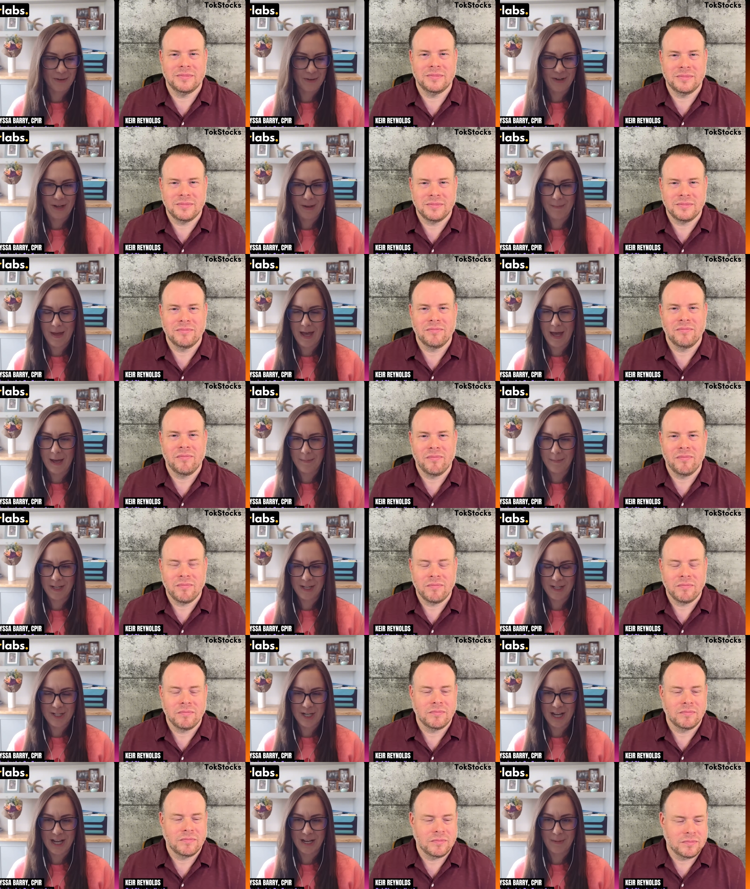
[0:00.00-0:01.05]
Speaker 1: out, I'm happy to
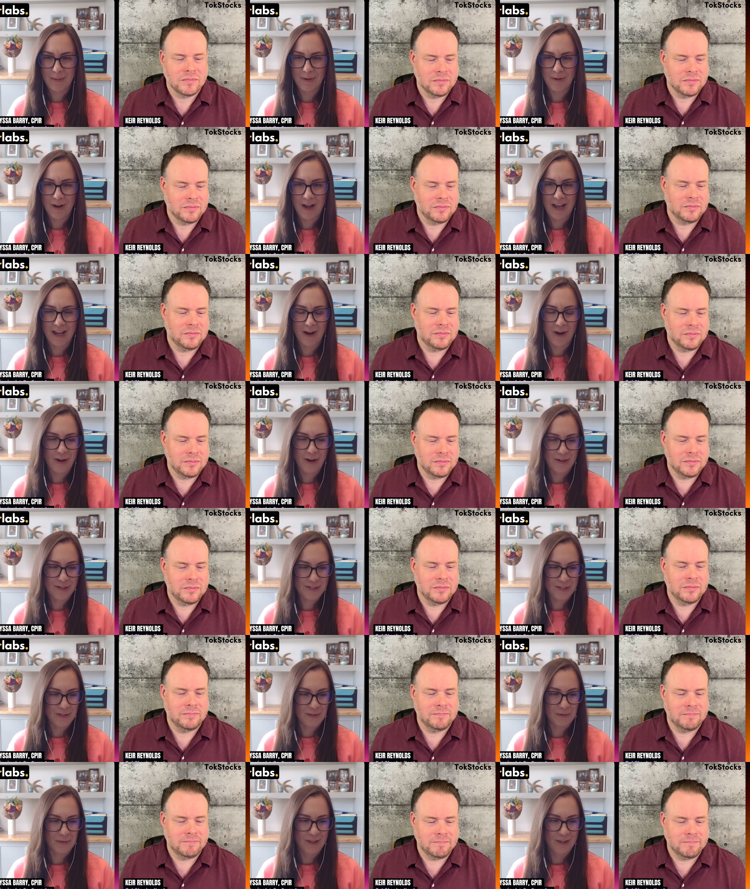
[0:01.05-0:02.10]
chat about IR.
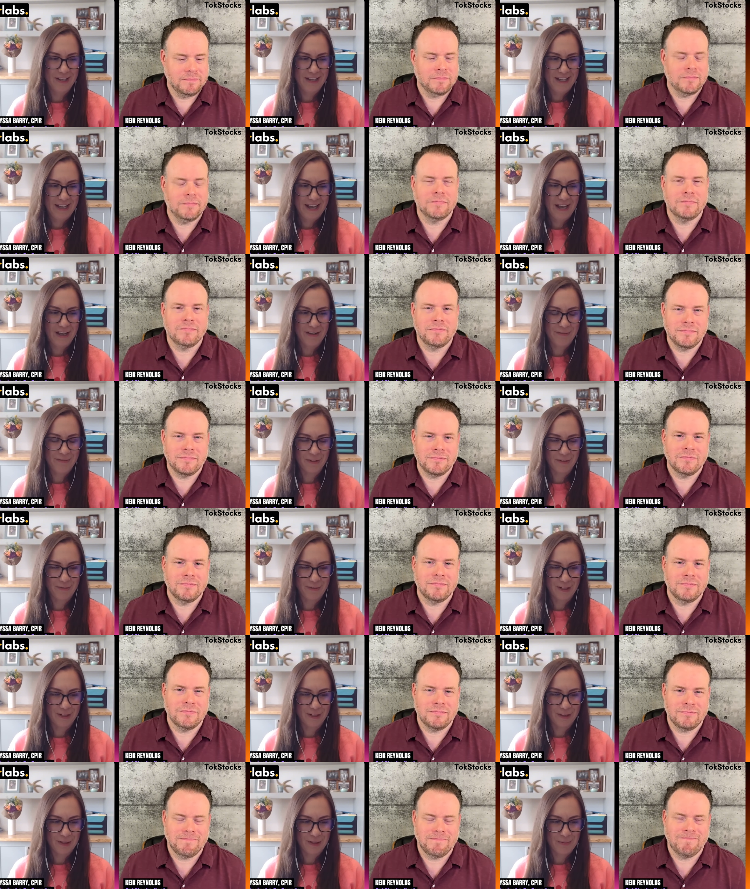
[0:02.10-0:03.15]
So, feel free
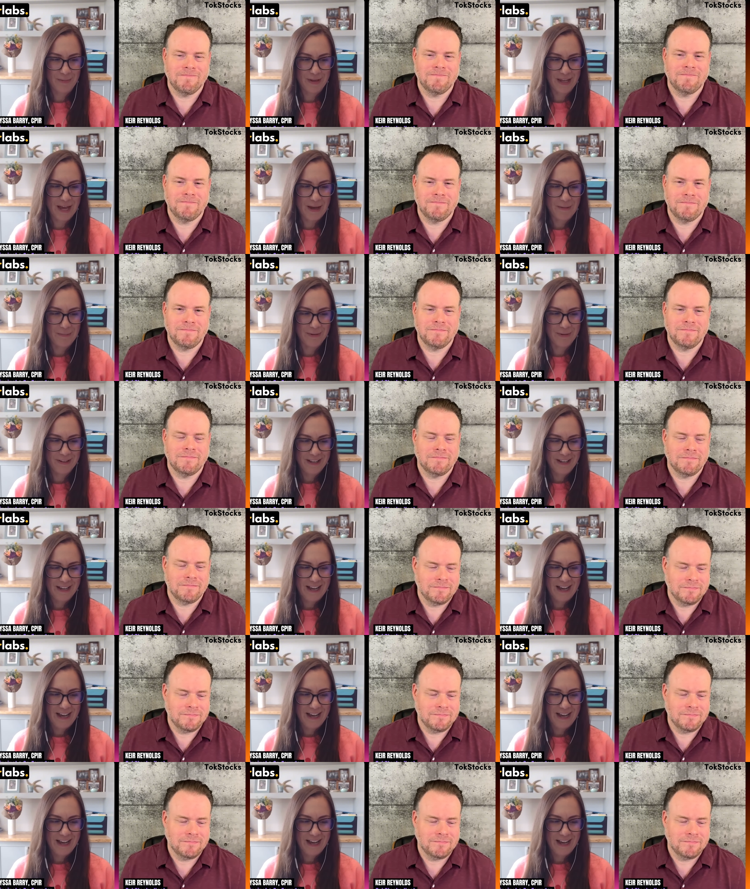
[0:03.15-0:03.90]
to look me up.